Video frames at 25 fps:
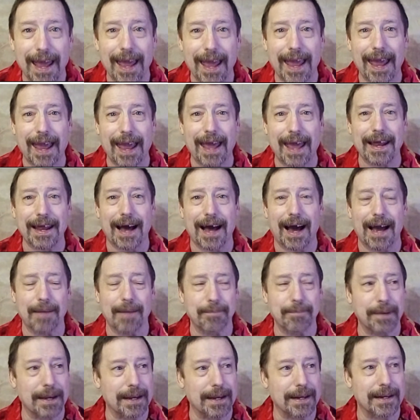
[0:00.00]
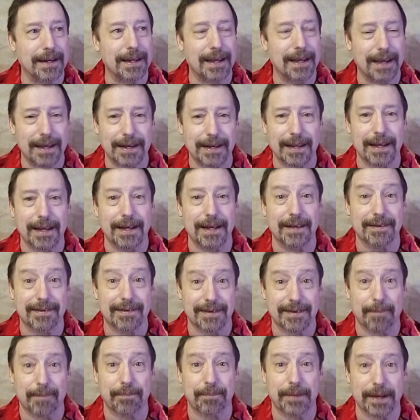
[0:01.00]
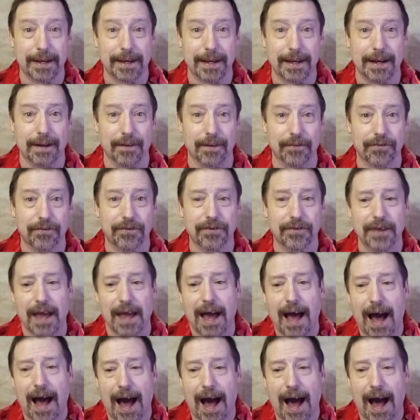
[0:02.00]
And I mean, it is something else.